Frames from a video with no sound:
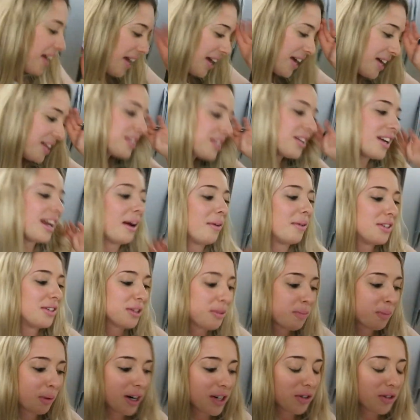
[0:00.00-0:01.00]
So yeah, we're just
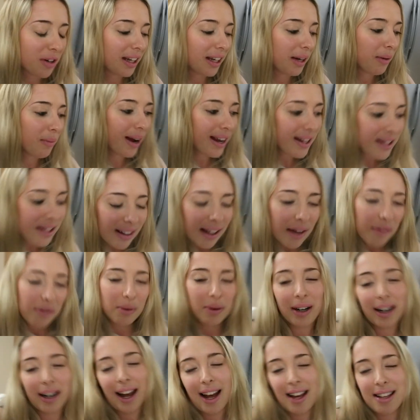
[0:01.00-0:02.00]
pre-drinking, wait until everyone
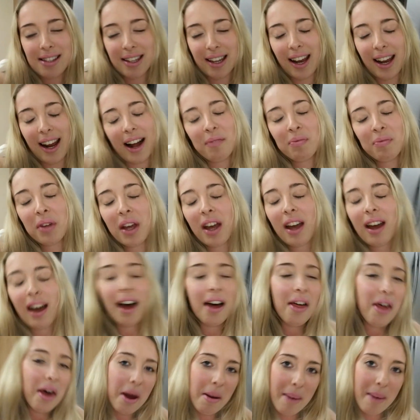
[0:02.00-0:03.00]
gets here, and
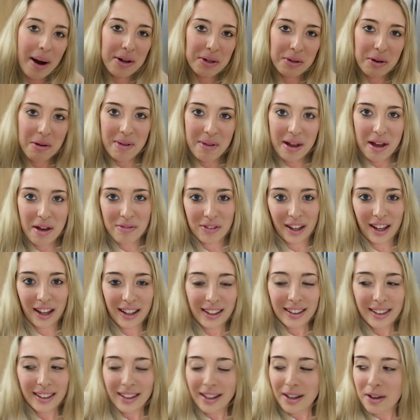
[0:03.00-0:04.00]
then I might do a bit of a
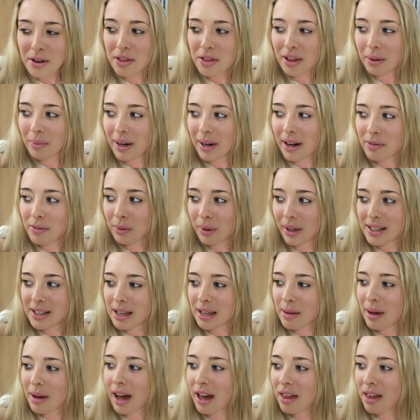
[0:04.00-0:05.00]
thing when everyone gets here.
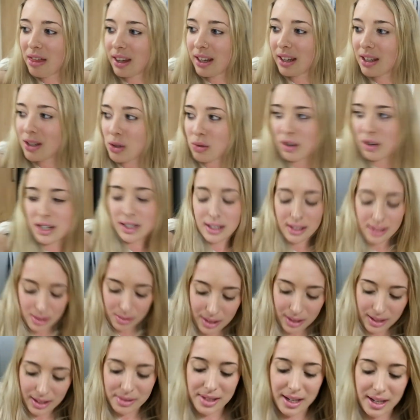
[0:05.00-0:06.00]
I think it's raining as well
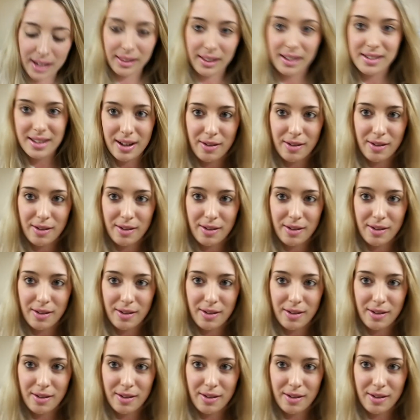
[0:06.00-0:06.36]
outside, let's have